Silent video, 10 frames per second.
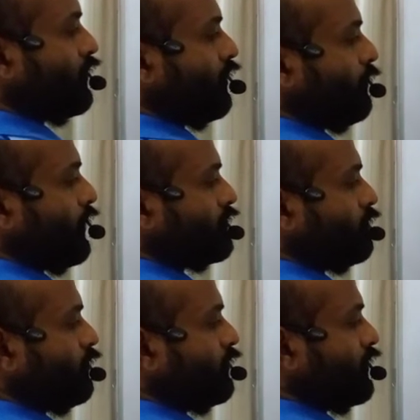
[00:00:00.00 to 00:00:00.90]
central
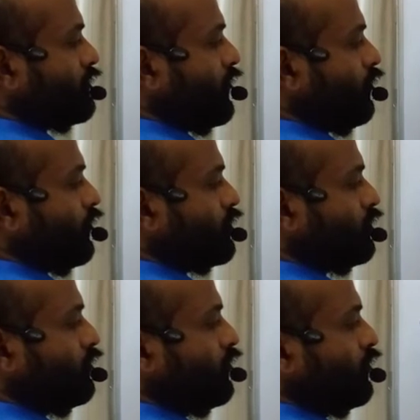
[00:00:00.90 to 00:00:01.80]
maximum, that's equal
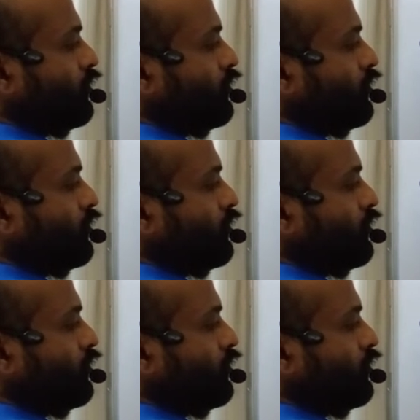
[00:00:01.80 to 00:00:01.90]
to